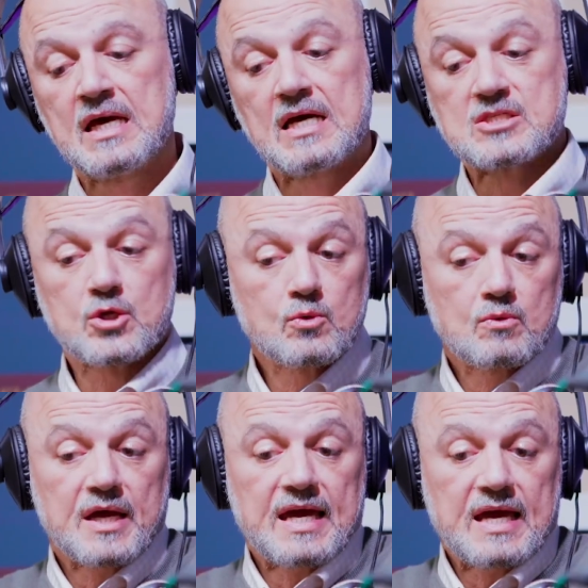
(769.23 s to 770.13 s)
So
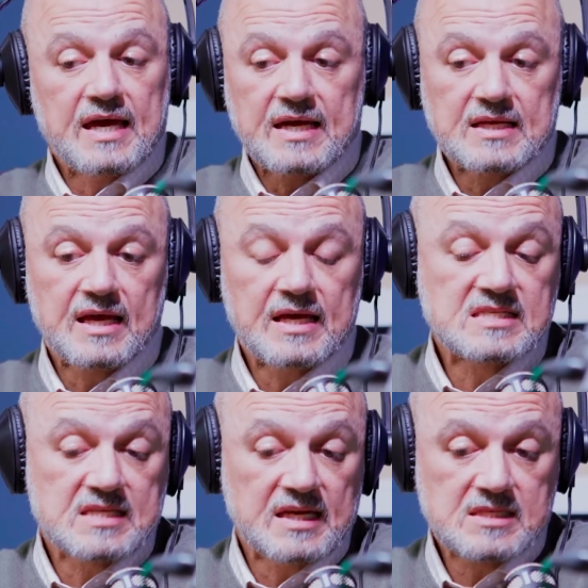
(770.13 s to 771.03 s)

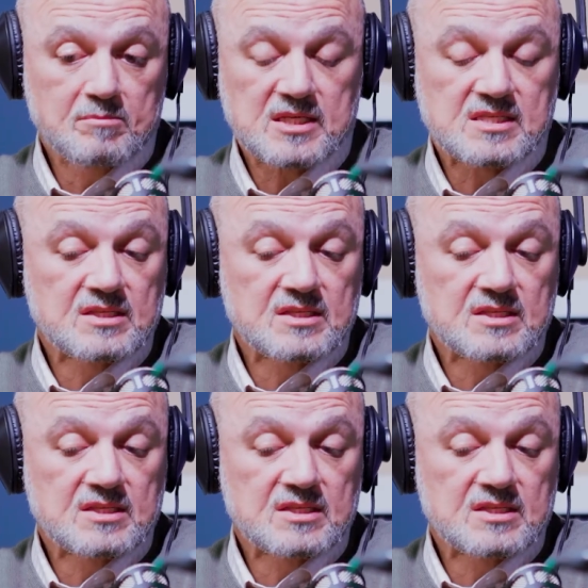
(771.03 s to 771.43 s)
it's a must.